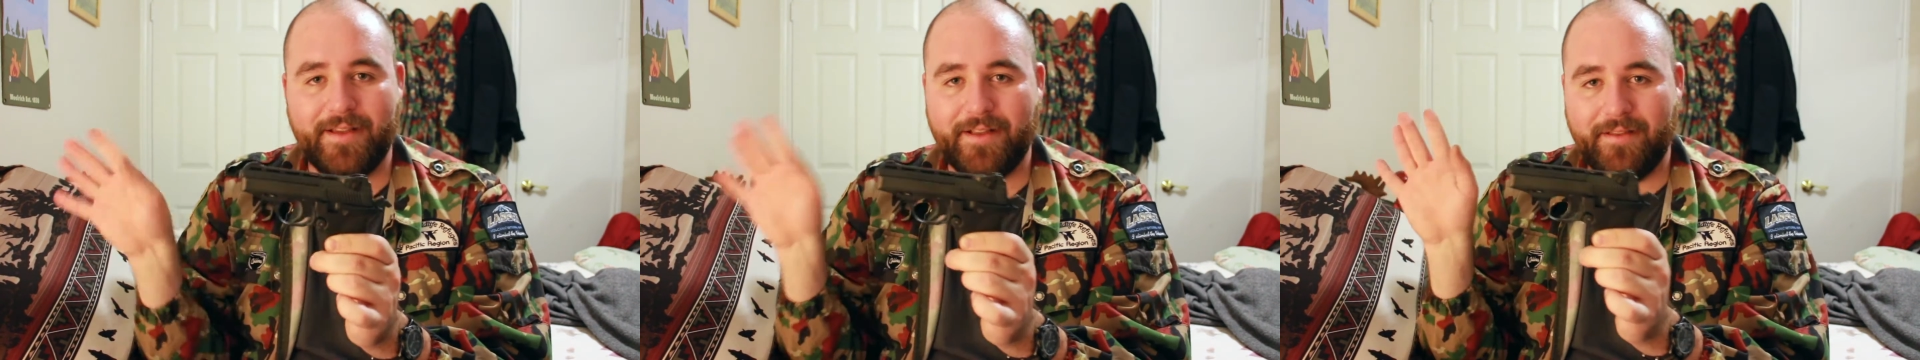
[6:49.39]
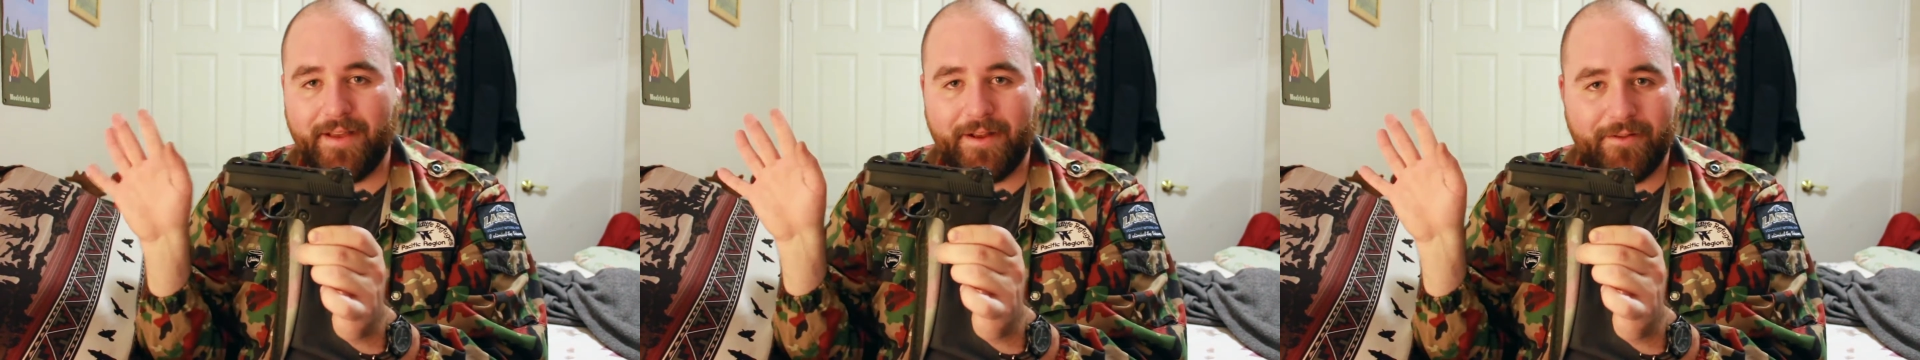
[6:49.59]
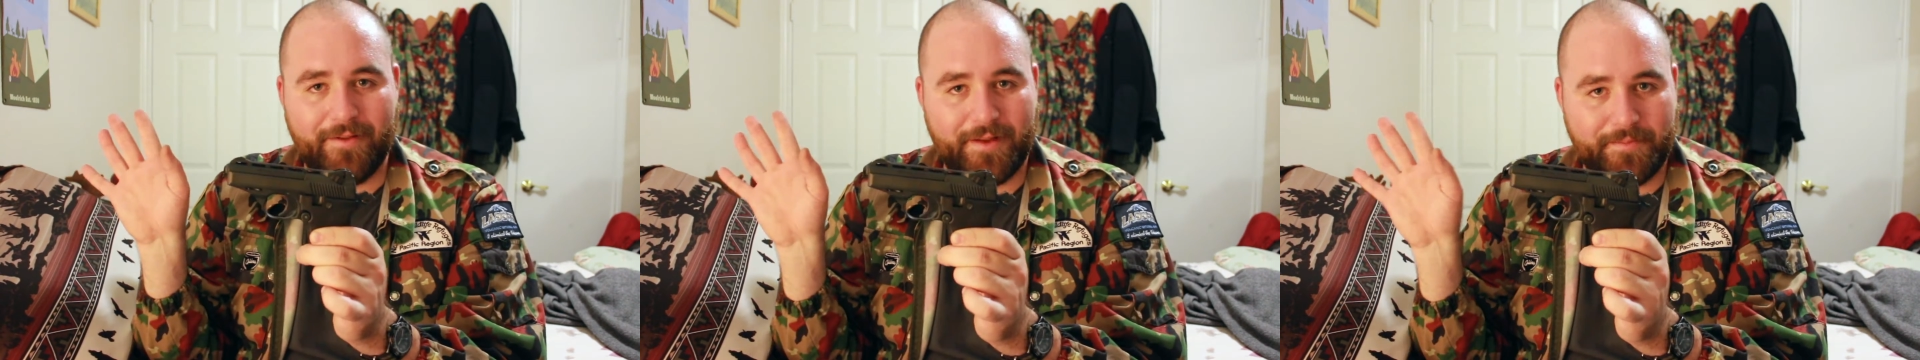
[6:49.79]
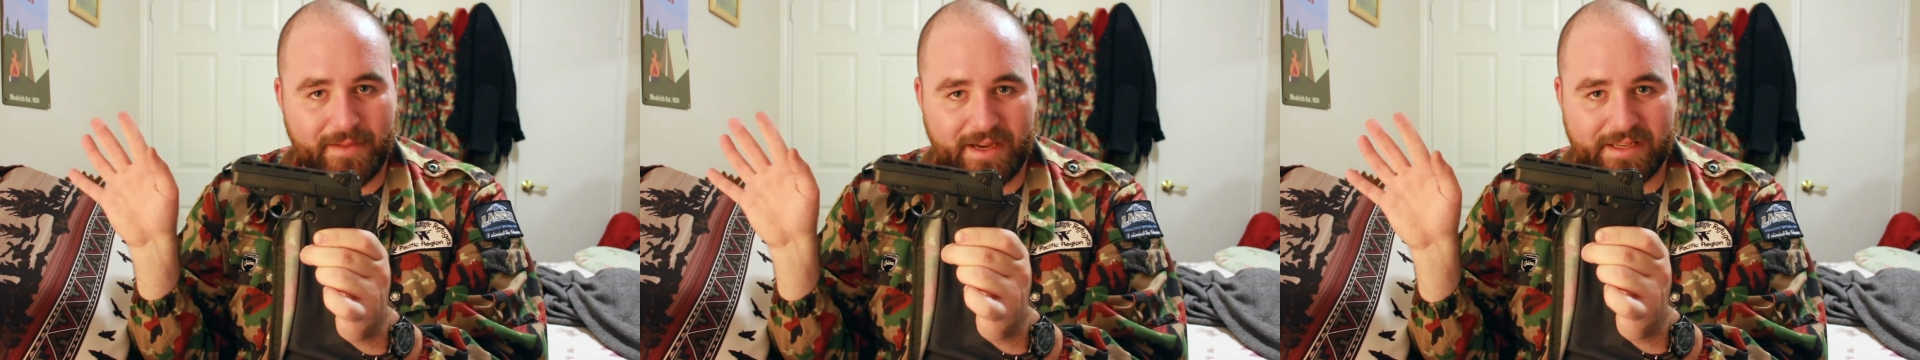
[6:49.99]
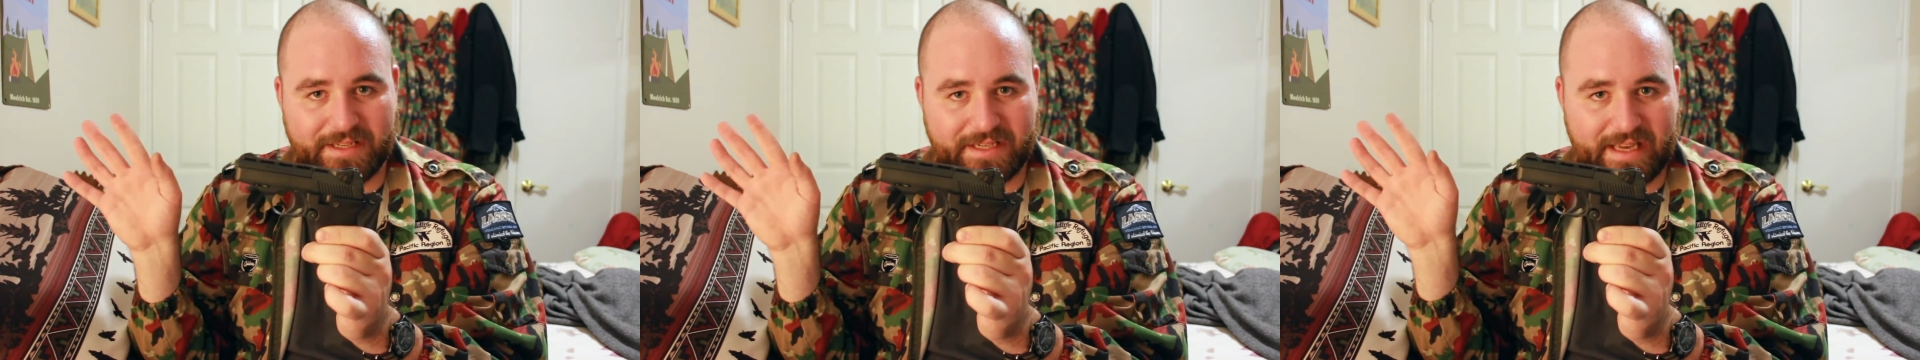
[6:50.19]
illegal in
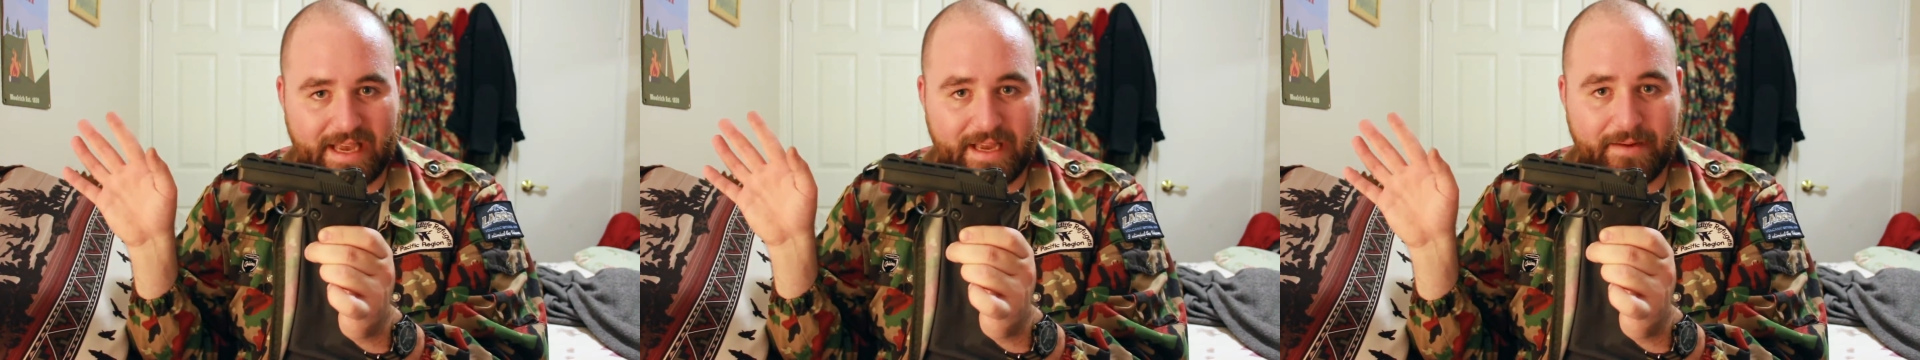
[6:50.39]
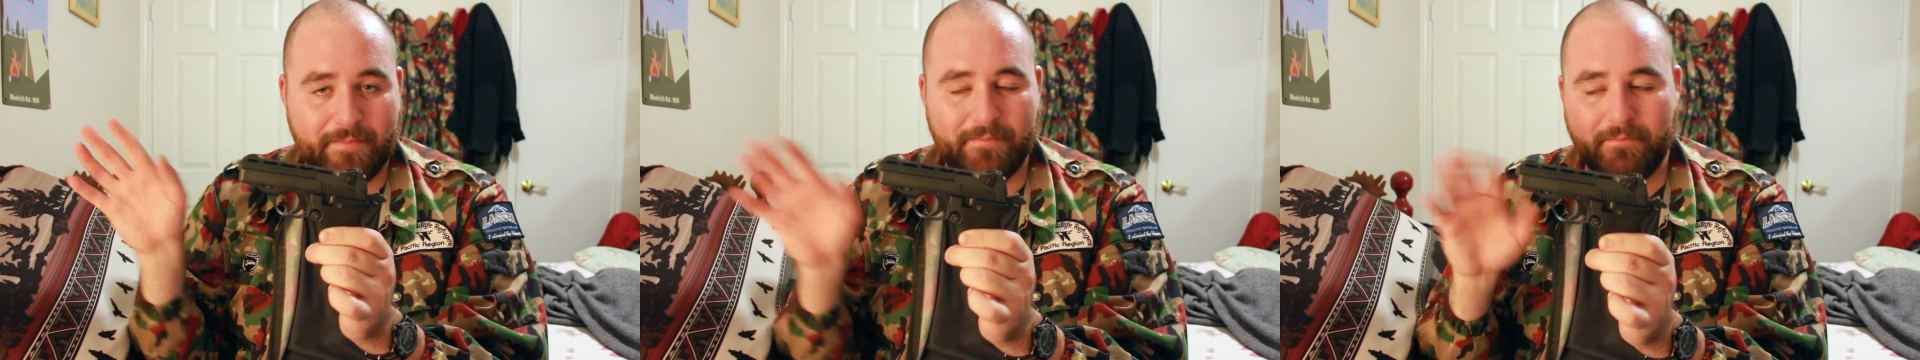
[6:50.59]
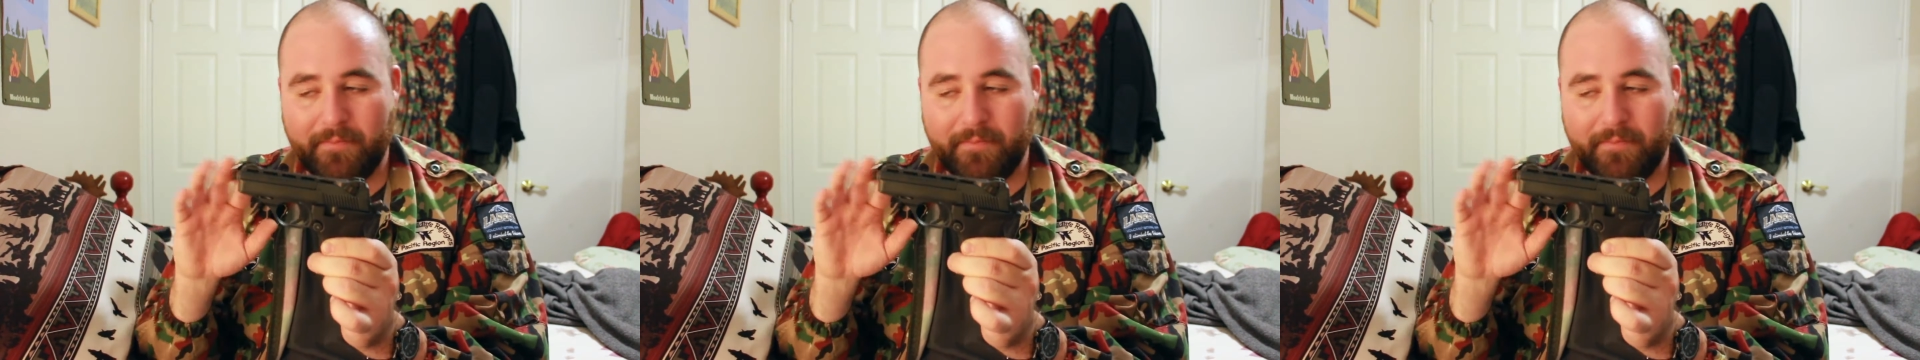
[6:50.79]
my state,